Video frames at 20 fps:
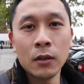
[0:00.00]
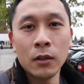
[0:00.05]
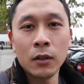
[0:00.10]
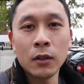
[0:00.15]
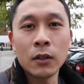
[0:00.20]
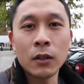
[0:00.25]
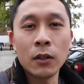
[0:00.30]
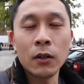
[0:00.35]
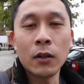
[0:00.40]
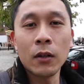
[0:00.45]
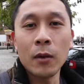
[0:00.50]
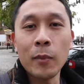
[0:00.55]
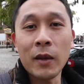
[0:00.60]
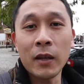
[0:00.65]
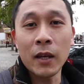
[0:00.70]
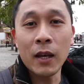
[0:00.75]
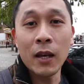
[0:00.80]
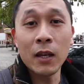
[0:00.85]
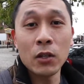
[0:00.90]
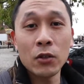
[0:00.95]
You can learn about
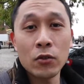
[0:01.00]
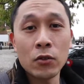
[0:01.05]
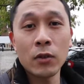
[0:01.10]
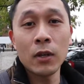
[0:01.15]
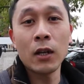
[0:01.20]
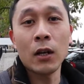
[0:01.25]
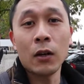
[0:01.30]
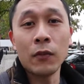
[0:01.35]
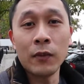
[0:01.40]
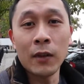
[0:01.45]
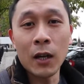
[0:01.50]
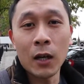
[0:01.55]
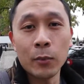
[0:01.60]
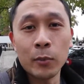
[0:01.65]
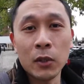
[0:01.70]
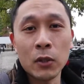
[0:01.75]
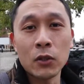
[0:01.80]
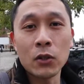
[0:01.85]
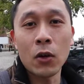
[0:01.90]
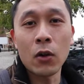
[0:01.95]
the history of the
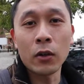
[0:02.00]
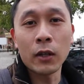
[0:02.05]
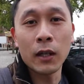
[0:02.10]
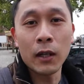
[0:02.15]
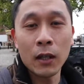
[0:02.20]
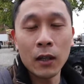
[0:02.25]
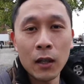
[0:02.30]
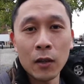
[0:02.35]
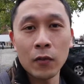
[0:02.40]
Albert Dock in